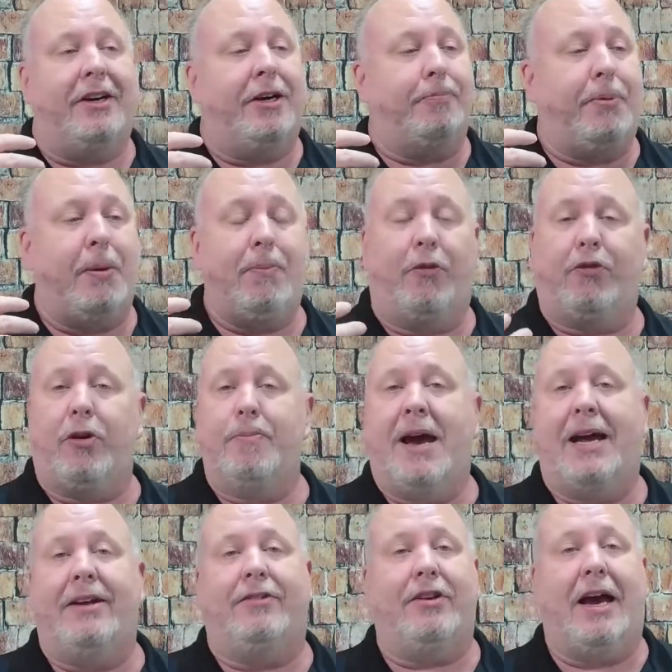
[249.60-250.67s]
people from
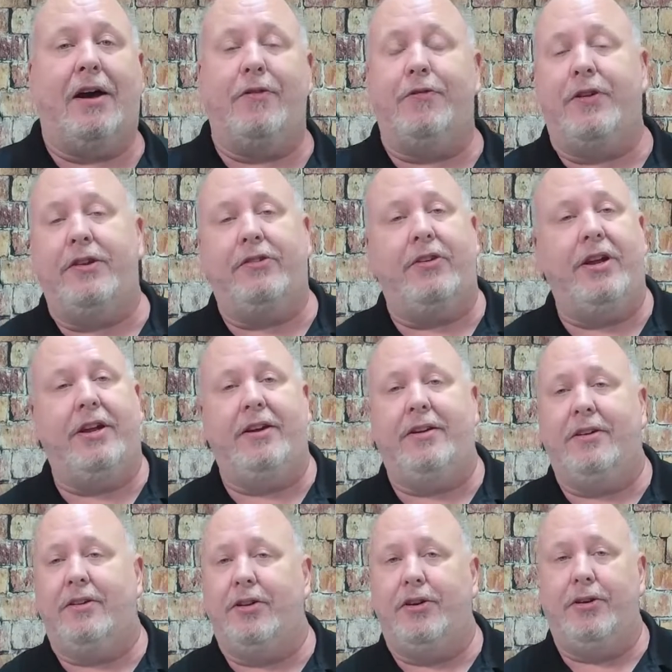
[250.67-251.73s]
out of town visiting
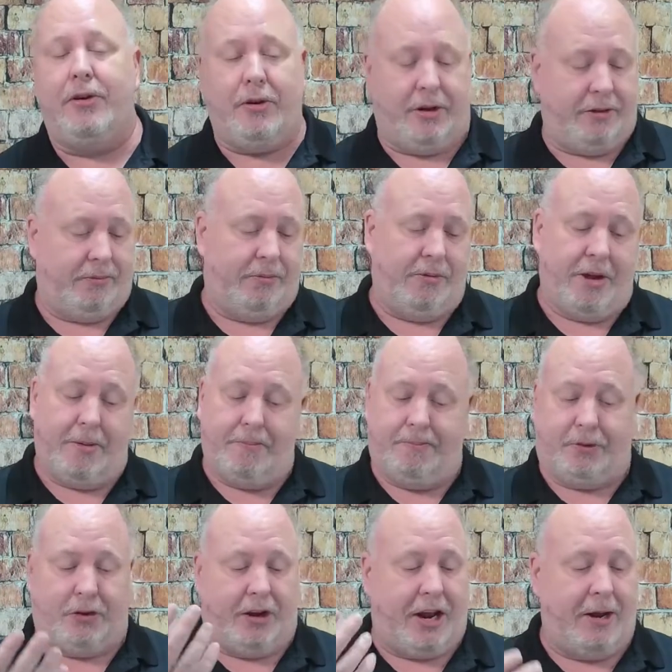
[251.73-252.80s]
you,
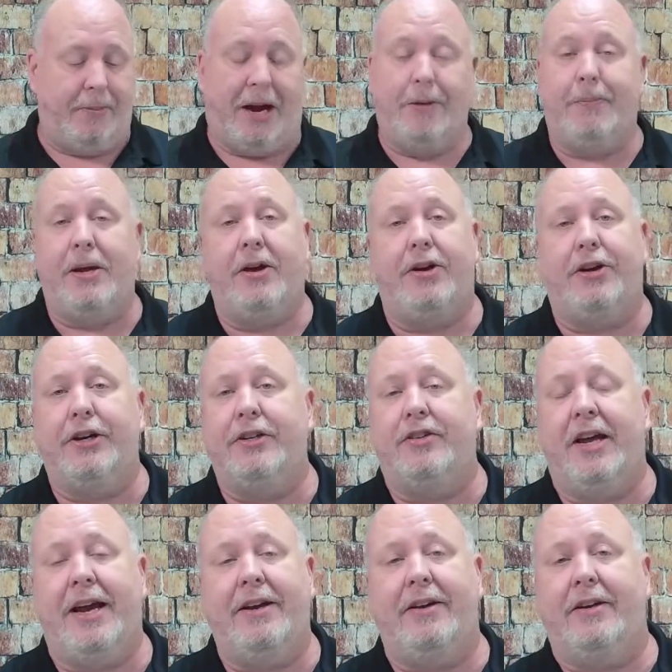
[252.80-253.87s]
today might be a good
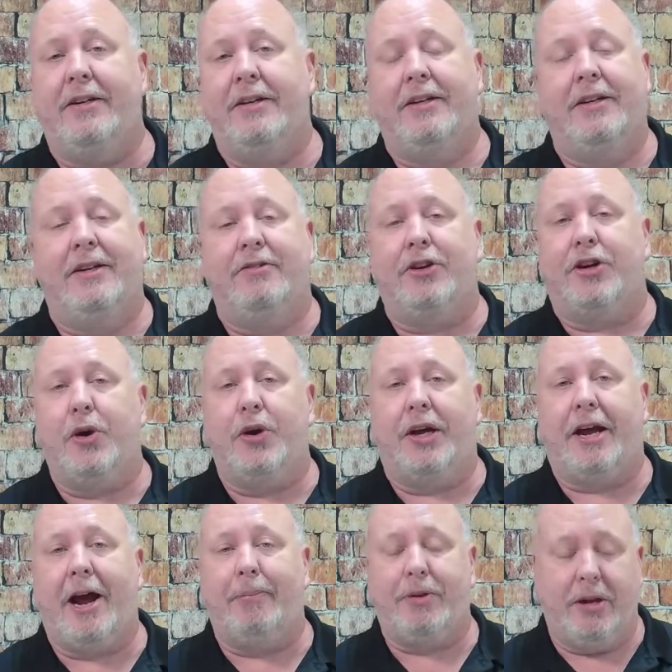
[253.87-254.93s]
day to go to
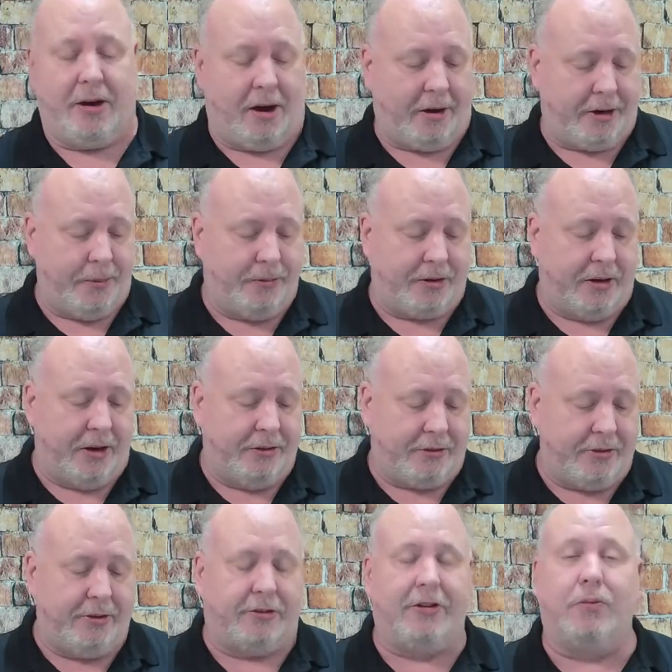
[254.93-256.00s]
Captain Hiram's and
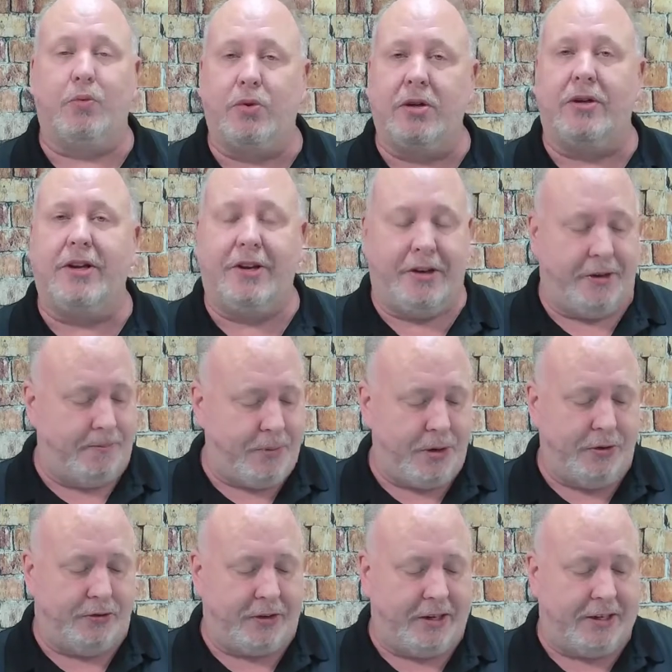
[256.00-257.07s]
listen to some really good
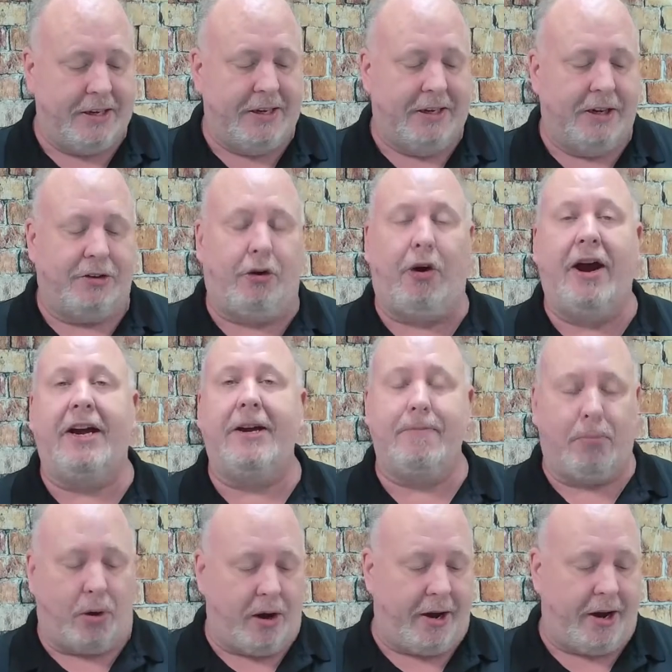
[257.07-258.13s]
music. Greg and
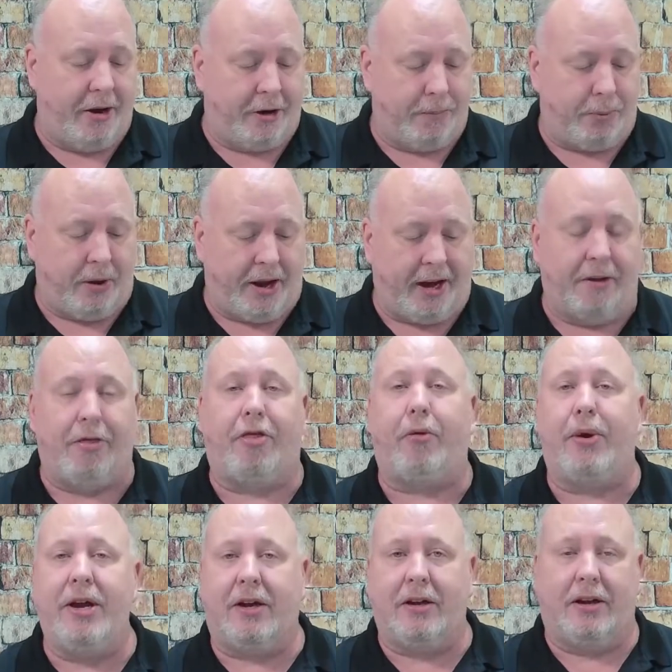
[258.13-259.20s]
Brian are playing at
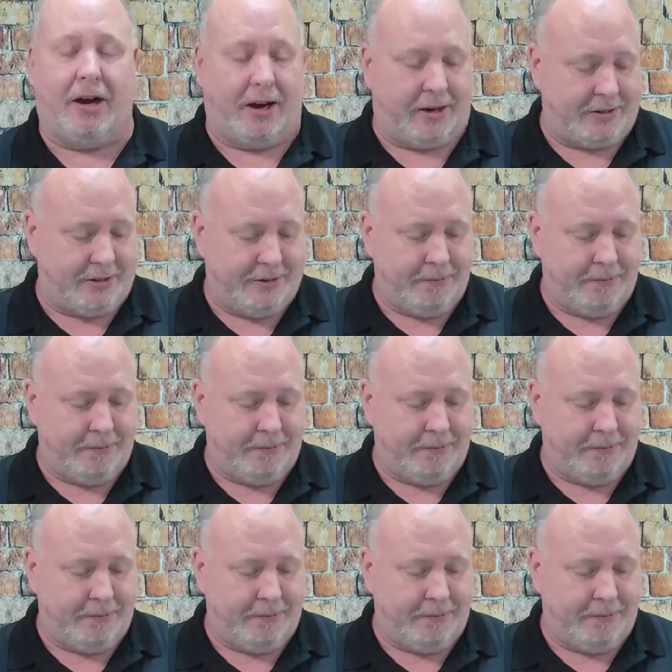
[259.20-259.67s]
3 o'clock.